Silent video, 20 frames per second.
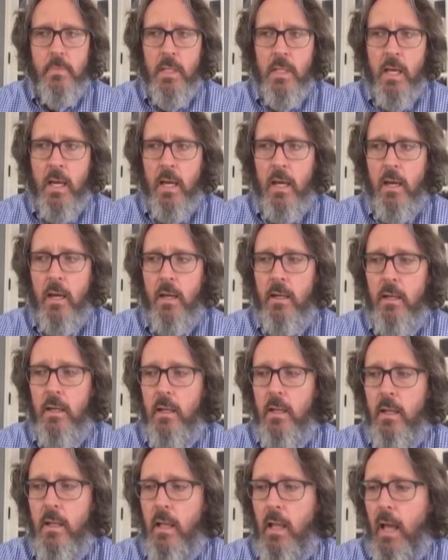I
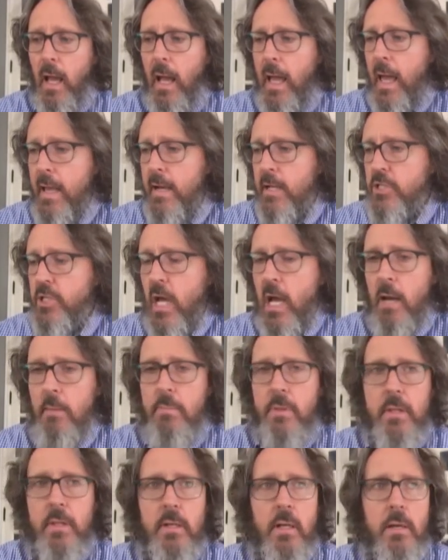had a job
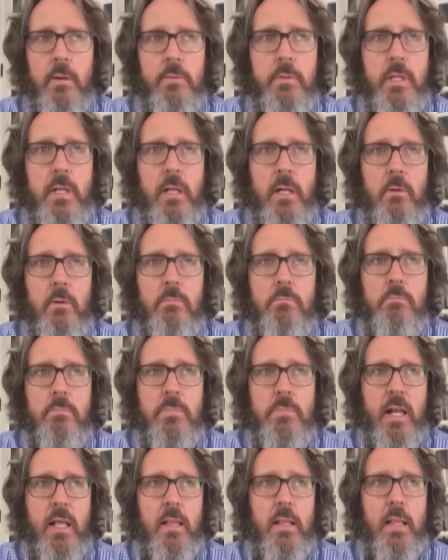that,
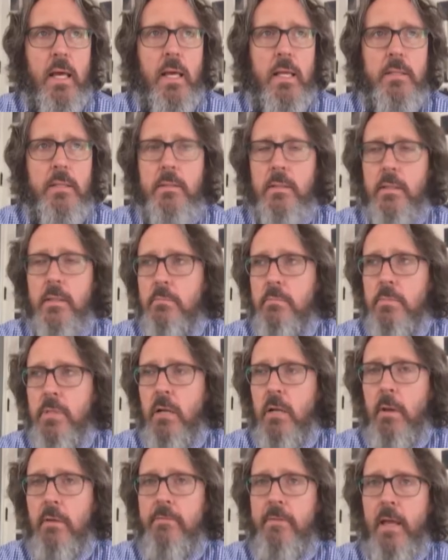that I liked and,
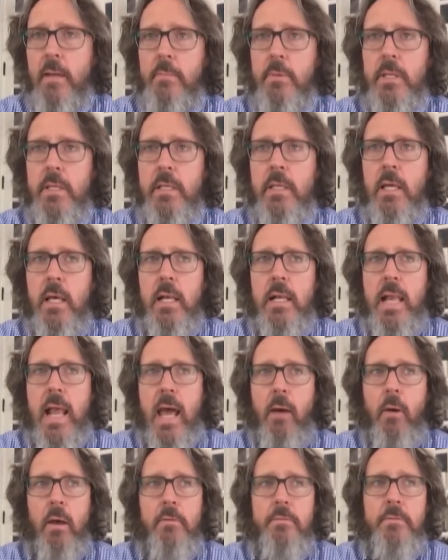my family.
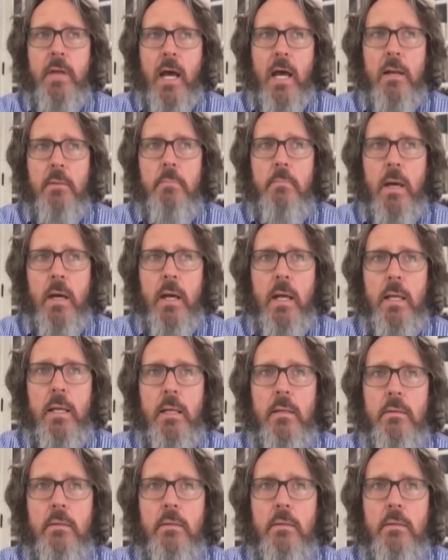Now I've got my